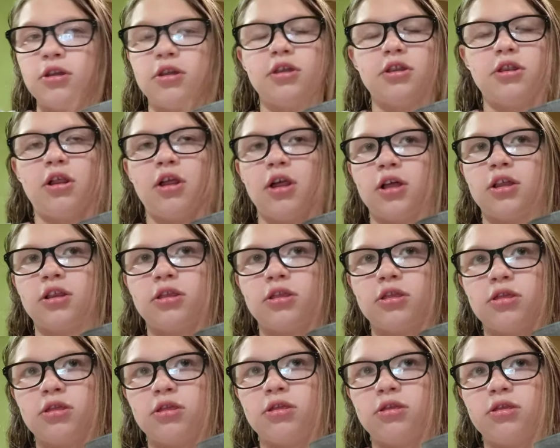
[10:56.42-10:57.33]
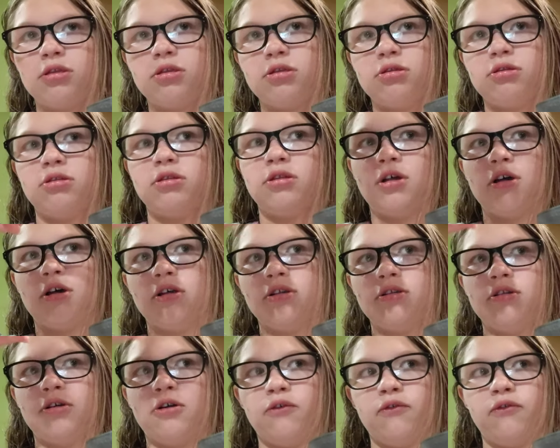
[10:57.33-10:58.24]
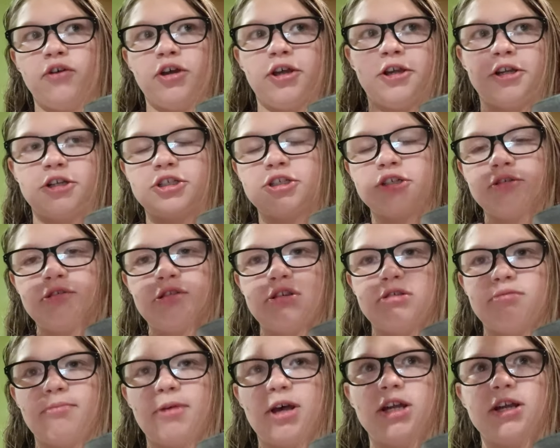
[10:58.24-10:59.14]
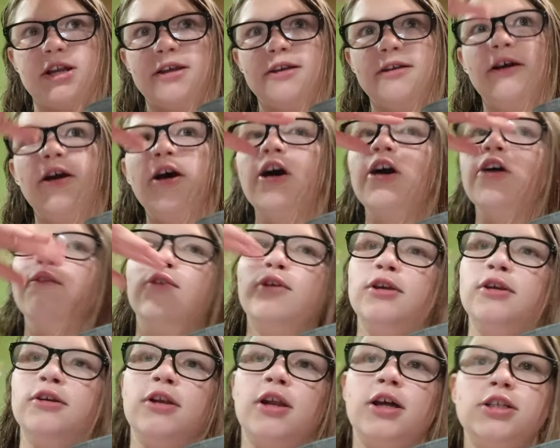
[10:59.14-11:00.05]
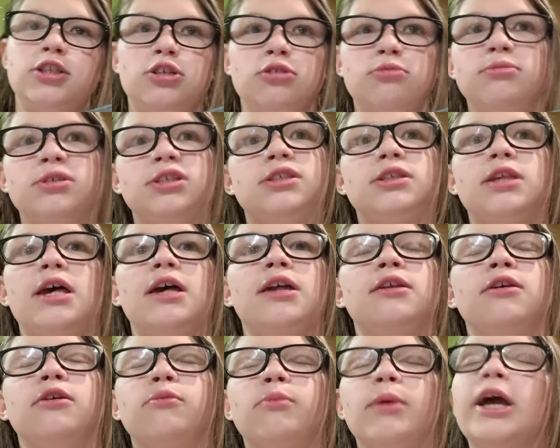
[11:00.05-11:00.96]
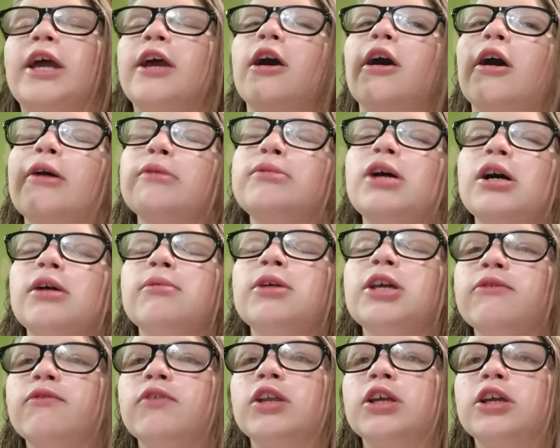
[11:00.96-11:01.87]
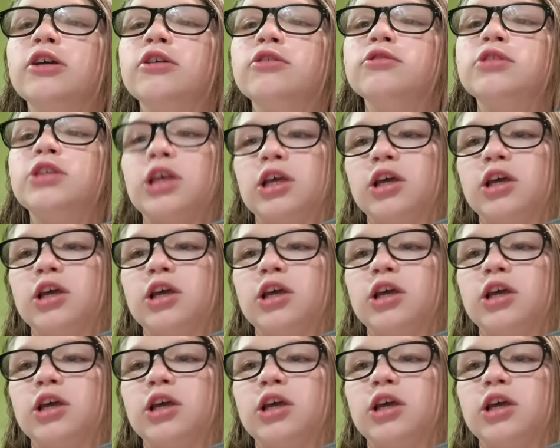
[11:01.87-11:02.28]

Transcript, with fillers: click the notifications button for you not to miss any of my upcoming videos